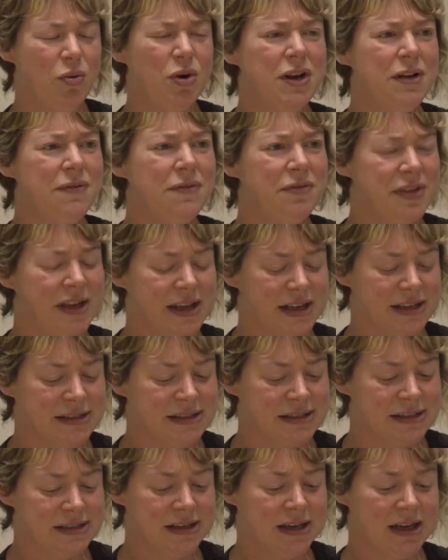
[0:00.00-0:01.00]
what if
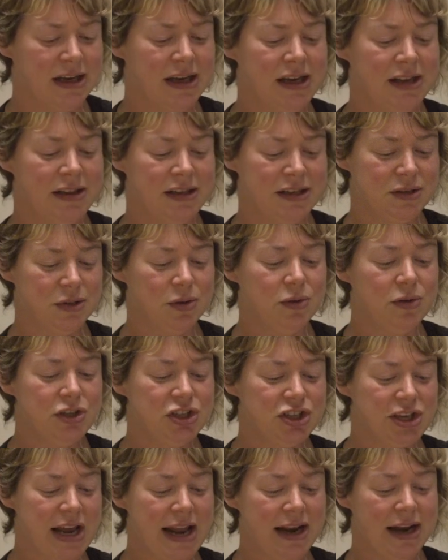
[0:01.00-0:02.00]
this old
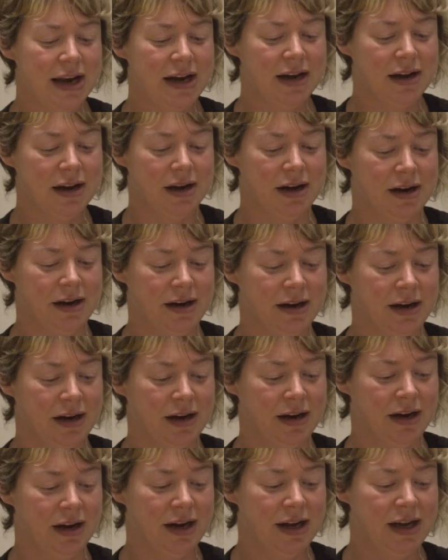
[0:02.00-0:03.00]
Shetland
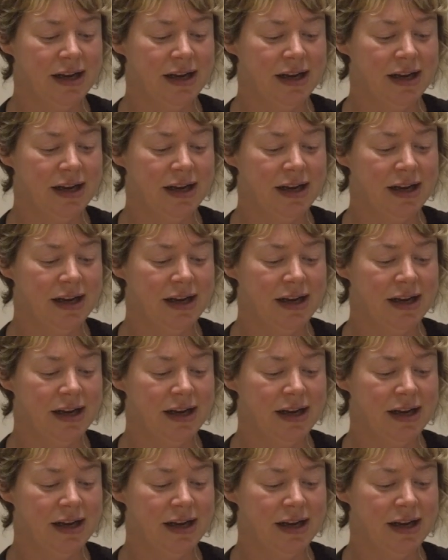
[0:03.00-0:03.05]
garden,